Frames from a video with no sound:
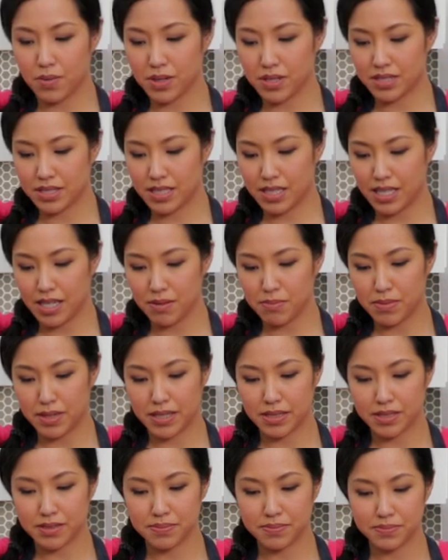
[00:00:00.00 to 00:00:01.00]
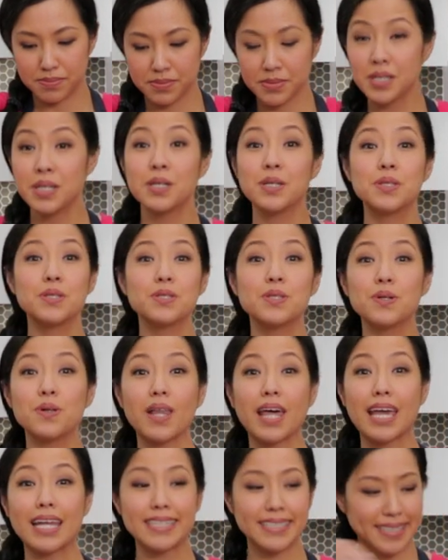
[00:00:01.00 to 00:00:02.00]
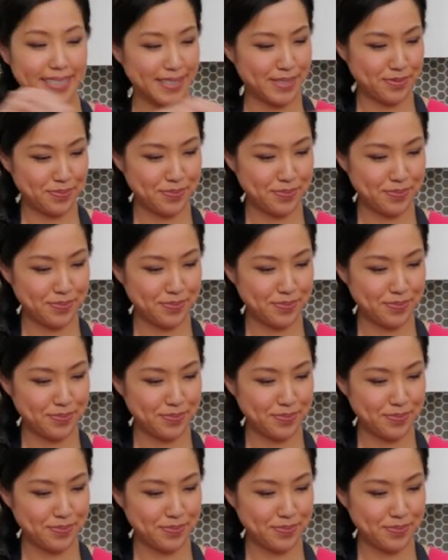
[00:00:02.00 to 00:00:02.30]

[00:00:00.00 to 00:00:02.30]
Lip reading: were sitting, but too late.